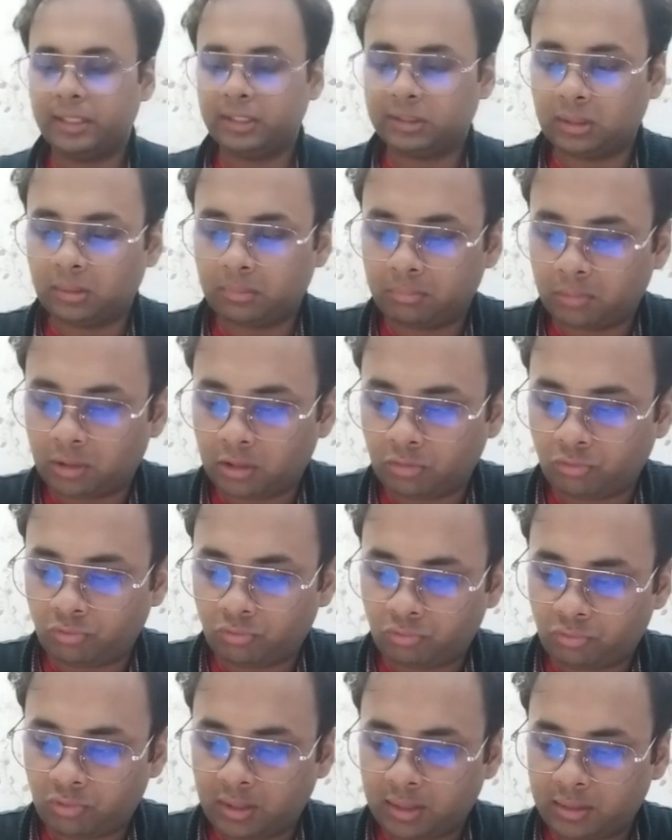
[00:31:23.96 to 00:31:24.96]
case number
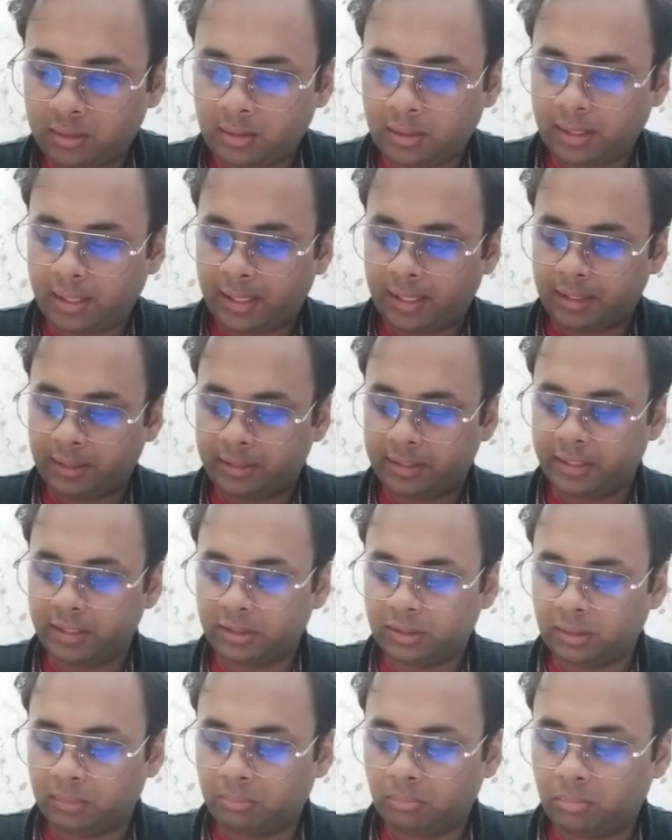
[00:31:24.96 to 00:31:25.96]
1 and
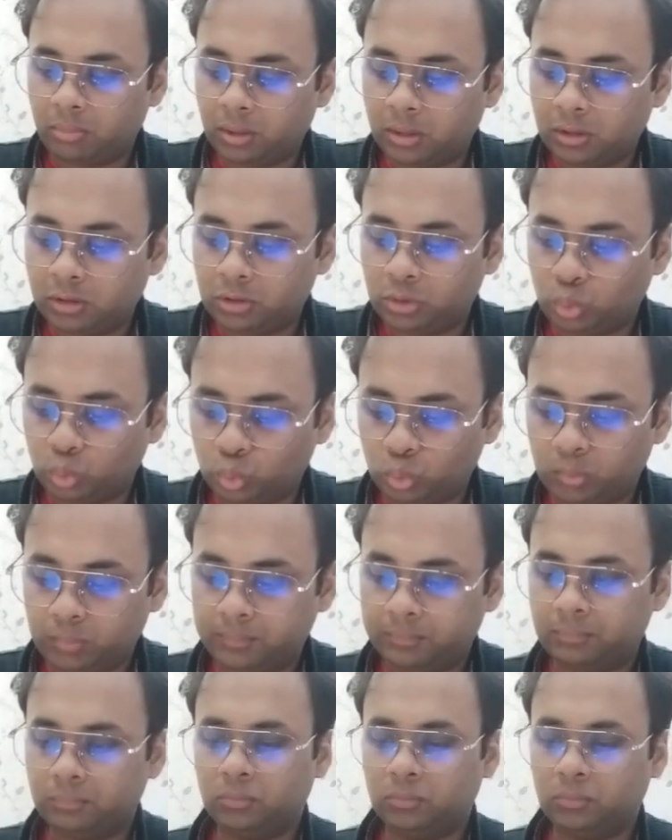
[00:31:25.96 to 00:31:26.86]
case number 2.